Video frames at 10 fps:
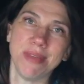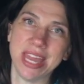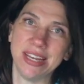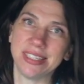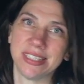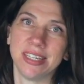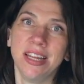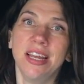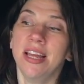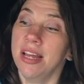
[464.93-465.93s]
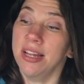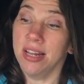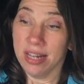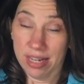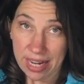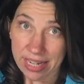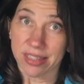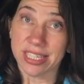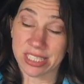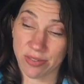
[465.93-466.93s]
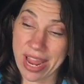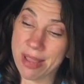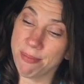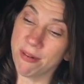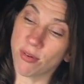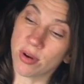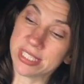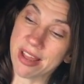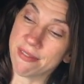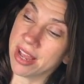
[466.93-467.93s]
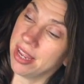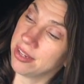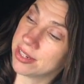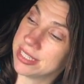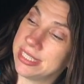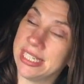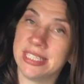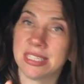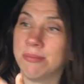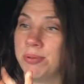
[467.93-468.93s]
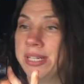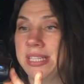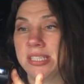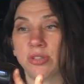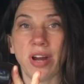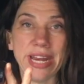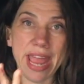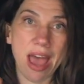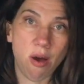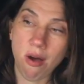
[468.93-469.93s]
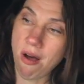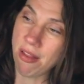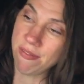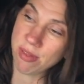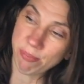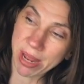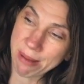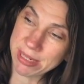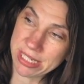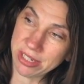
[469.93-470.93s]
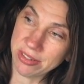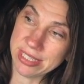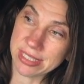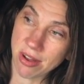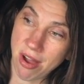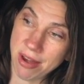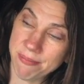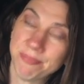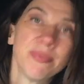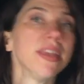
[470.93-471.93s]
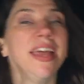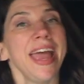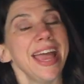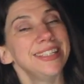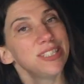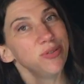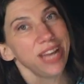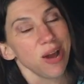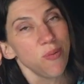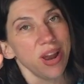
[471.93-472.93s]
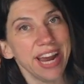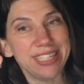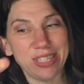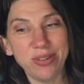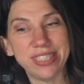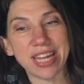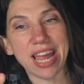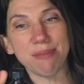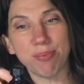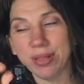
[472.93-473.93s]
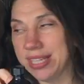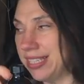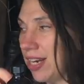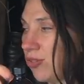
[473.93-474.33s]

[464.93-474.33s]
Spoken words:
mint in glycerite. But of course, you can see it's completely strained out. All of the plant material is gone. And so now what I do is I put this in